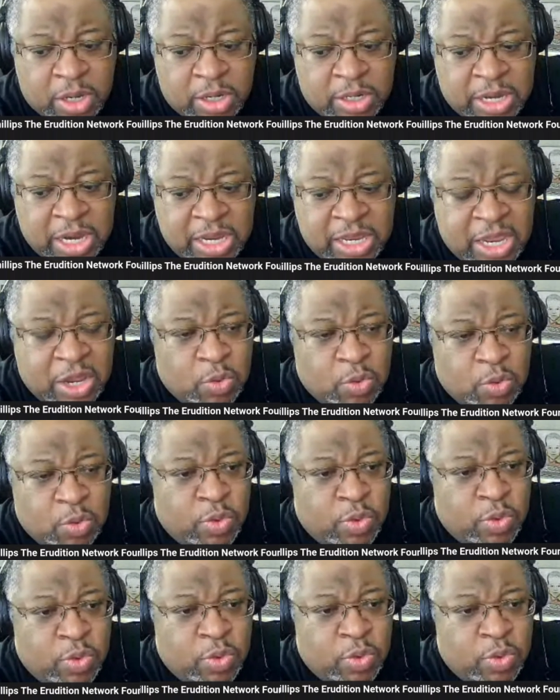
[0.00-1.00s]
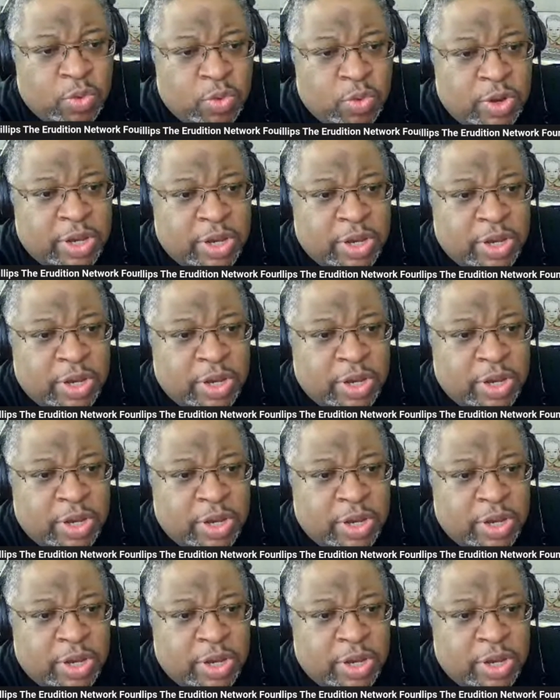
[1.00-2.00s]
they get really angry.
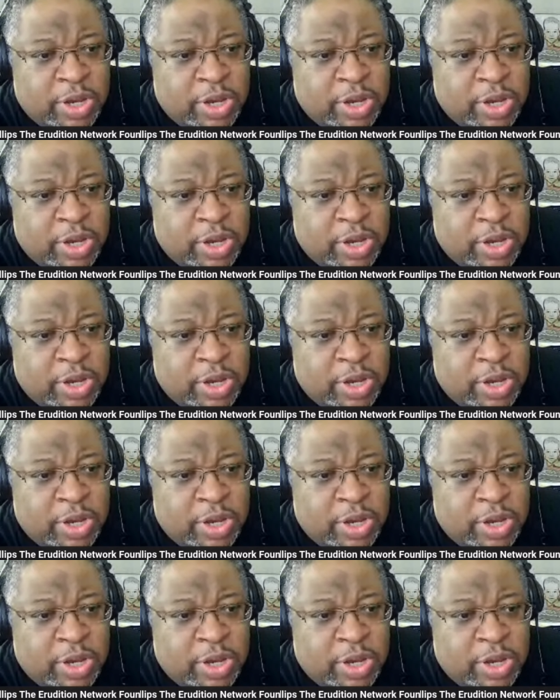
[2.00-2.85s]
I'm not a